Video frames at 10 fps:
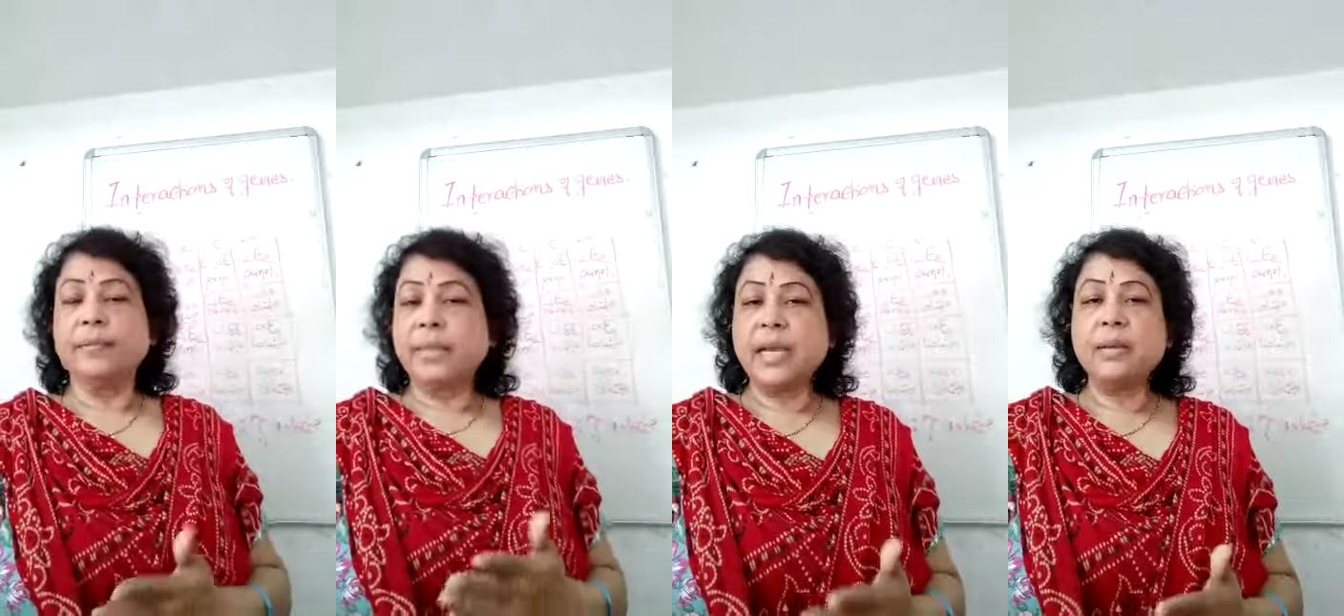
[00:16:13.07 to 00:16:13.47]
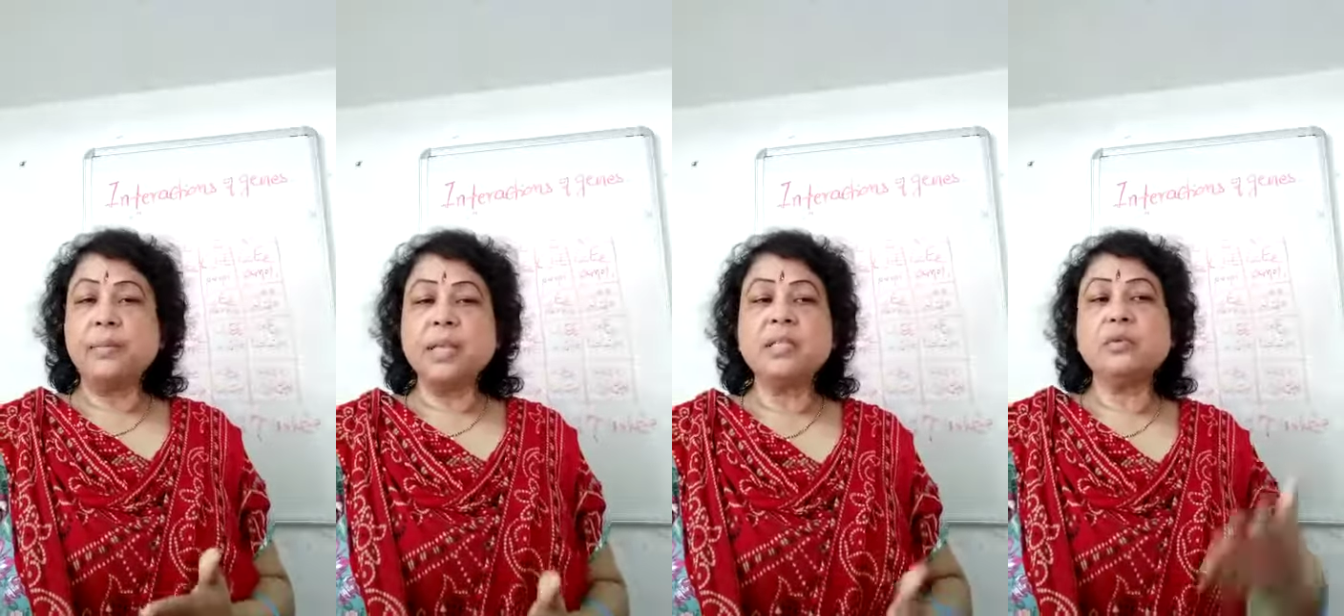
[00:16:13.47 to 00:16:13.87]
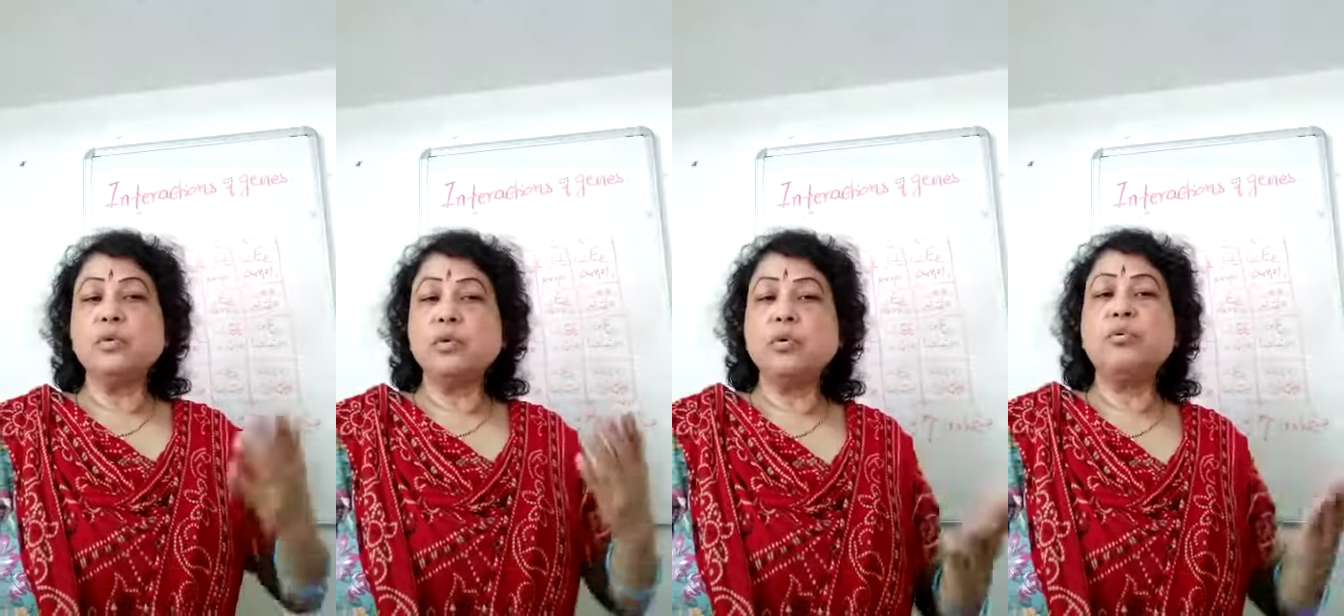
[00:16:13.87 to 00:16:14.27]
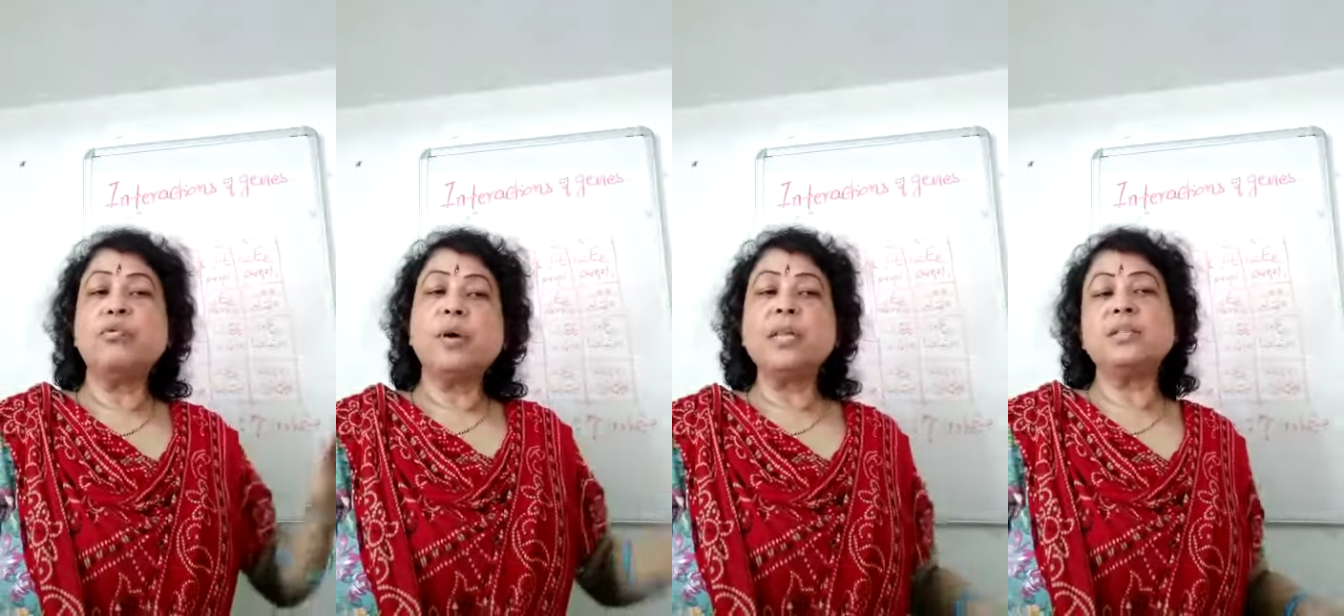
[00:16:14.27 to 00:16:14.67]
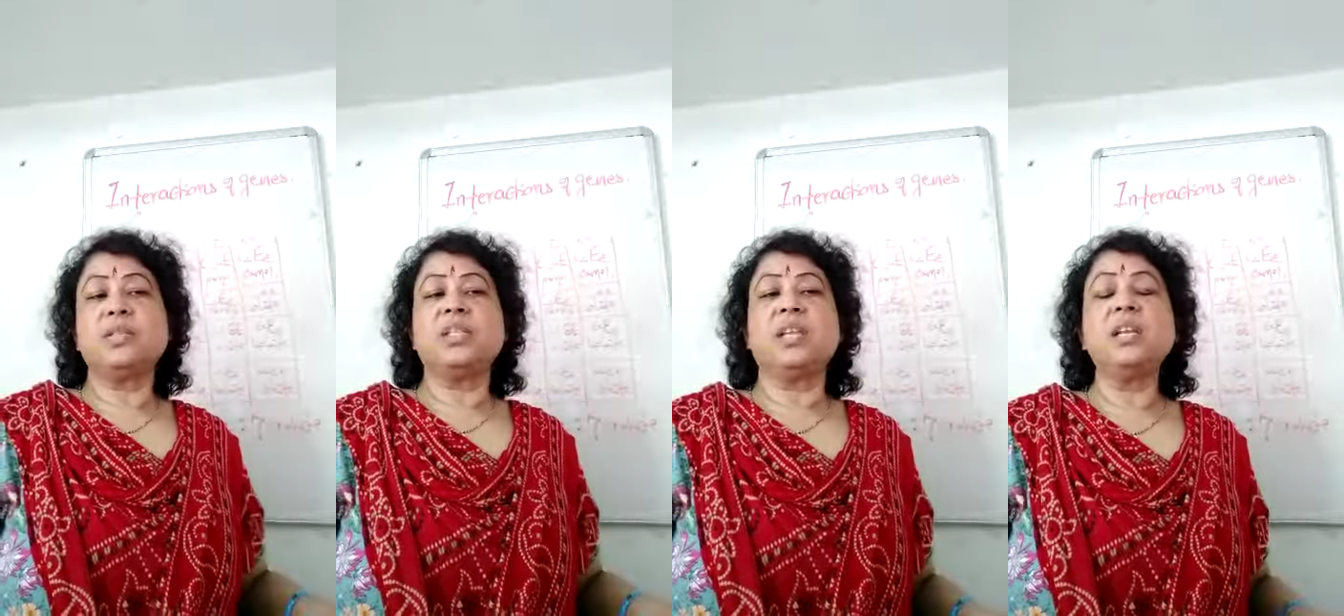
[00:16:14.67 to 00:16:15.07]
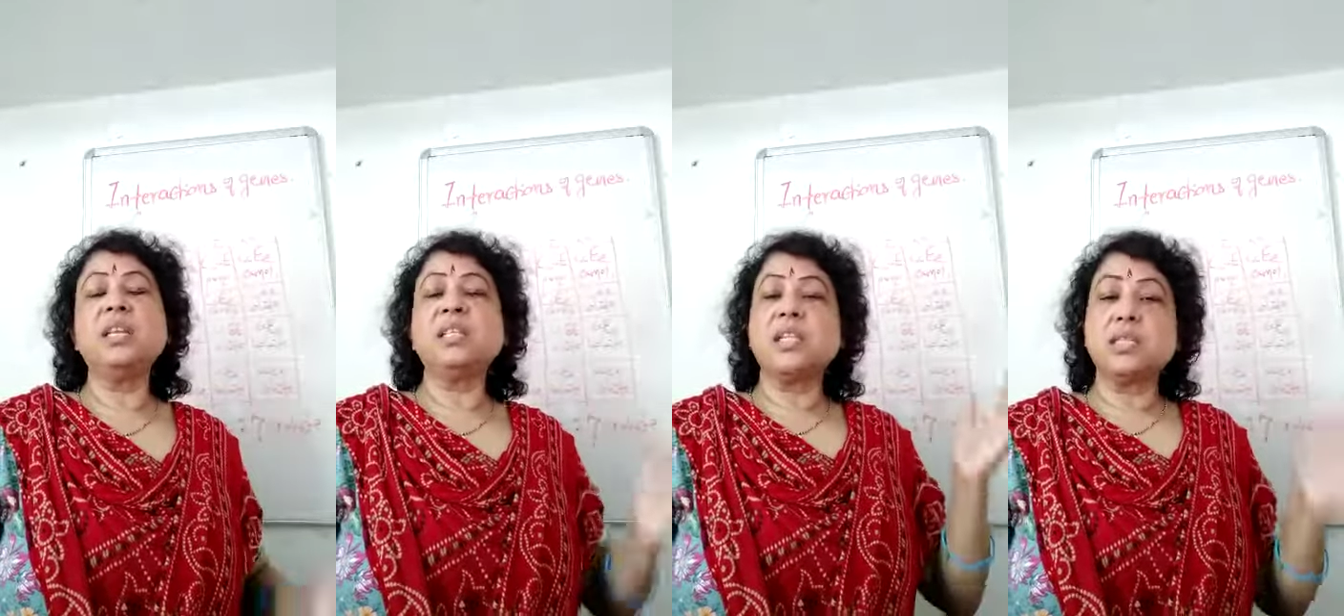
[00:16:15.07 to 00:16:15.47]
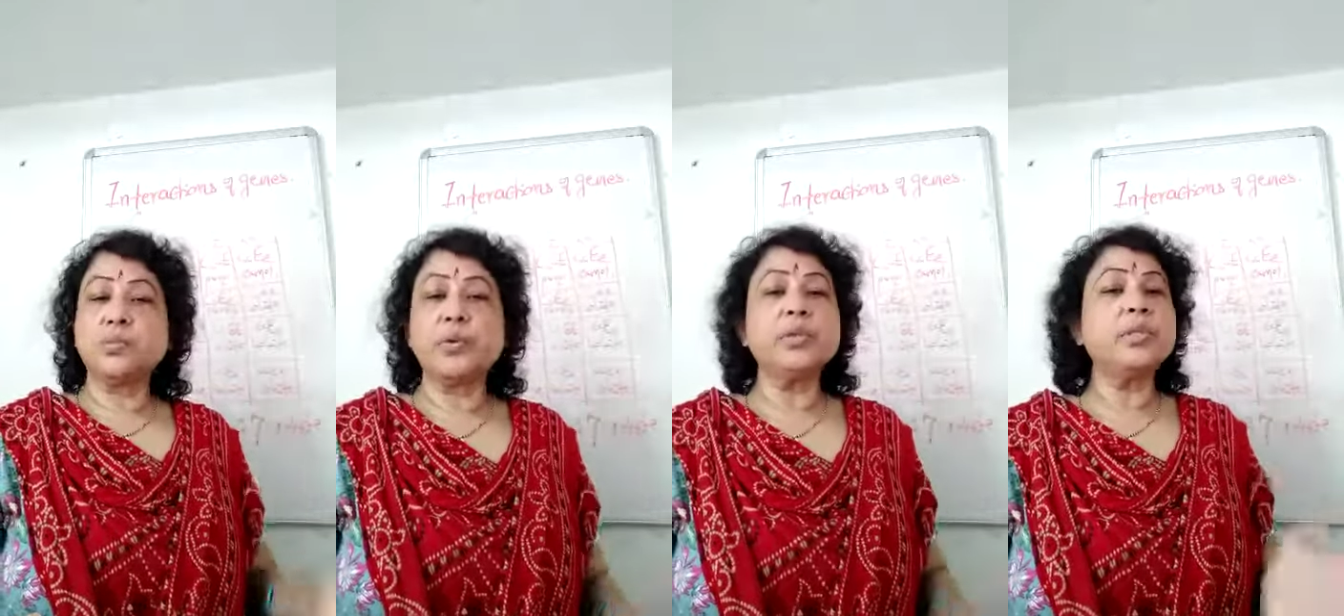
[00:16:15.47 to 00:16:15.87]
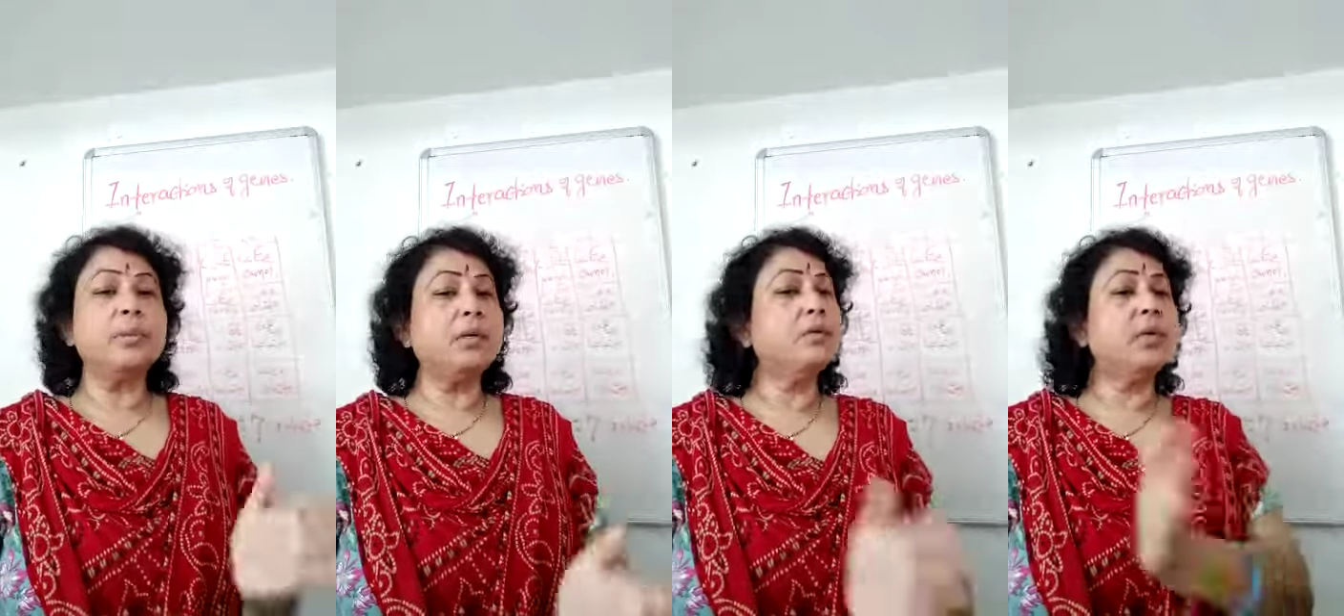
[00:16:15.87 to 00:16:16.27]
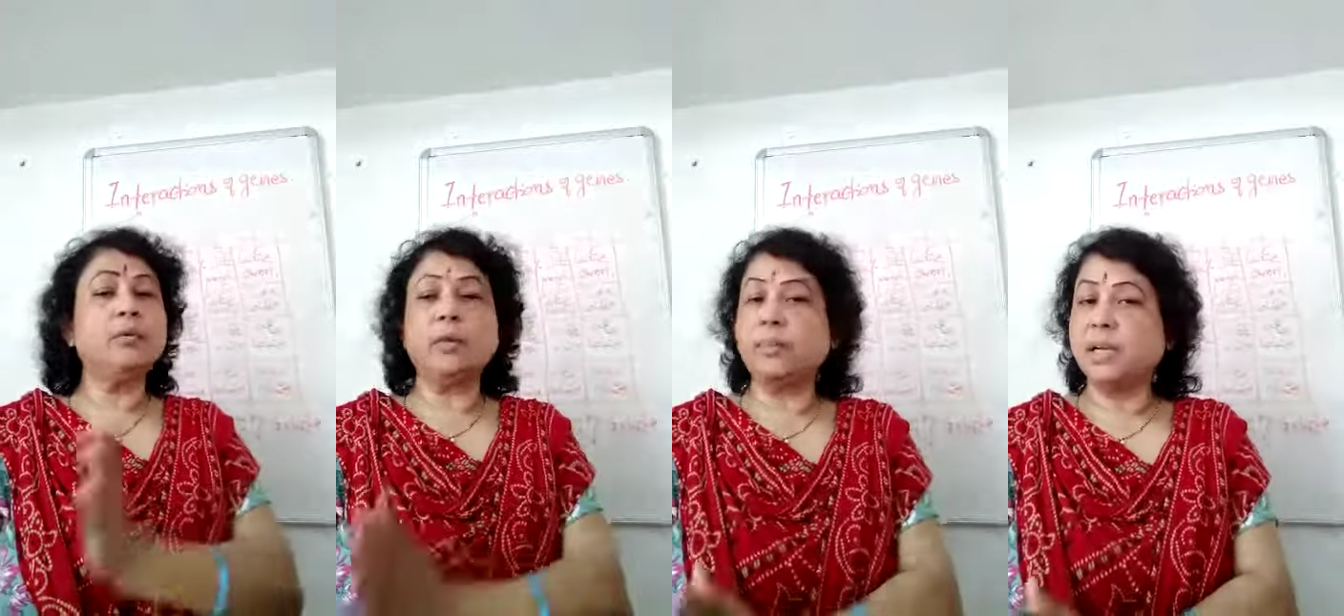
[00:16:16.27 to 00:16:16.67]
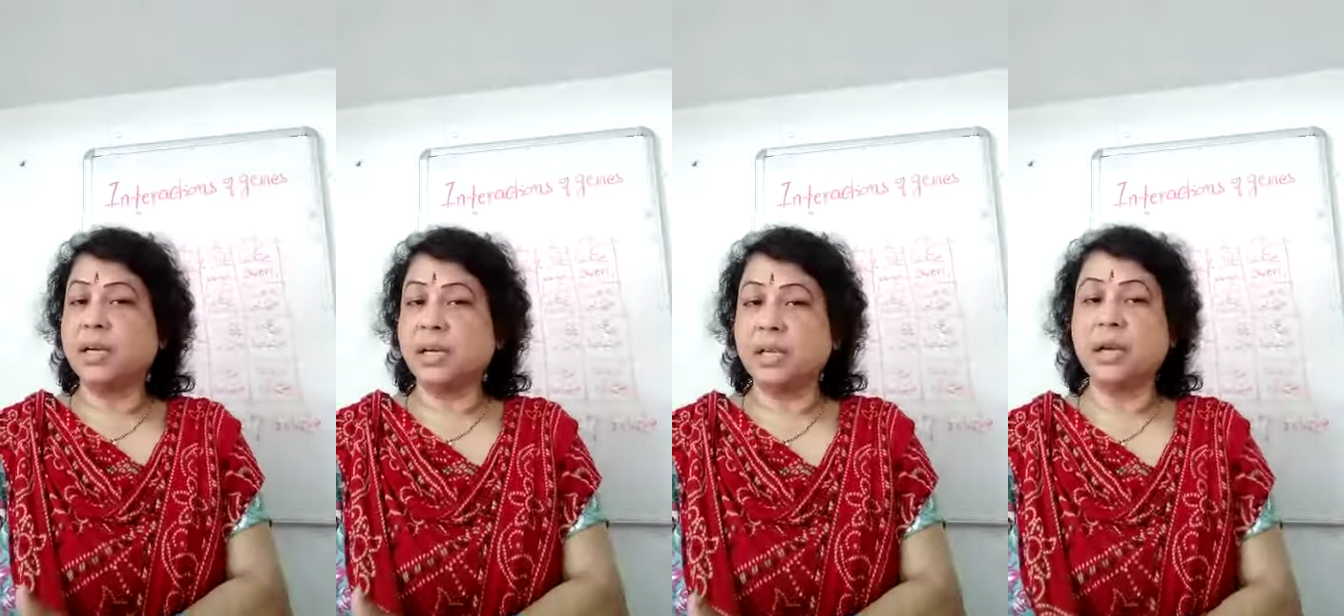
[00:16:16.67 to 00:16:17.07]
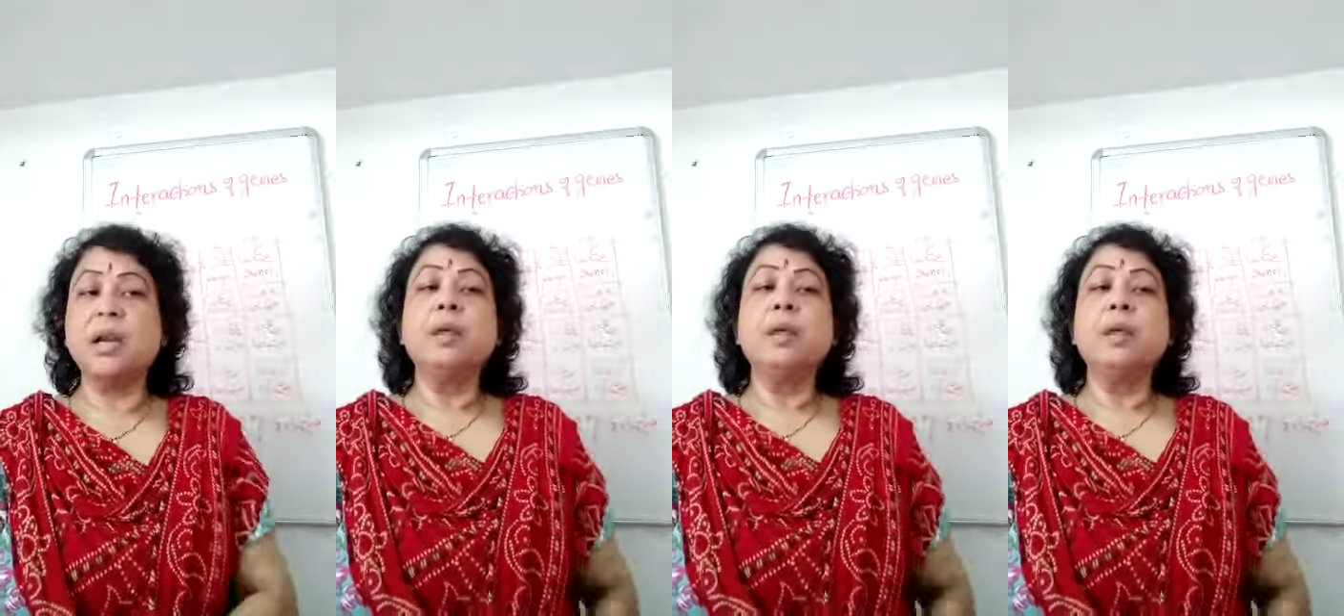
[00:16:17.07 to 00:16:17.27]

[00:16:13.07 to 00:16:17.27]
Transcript: That means no one gene is responsible to develop the color.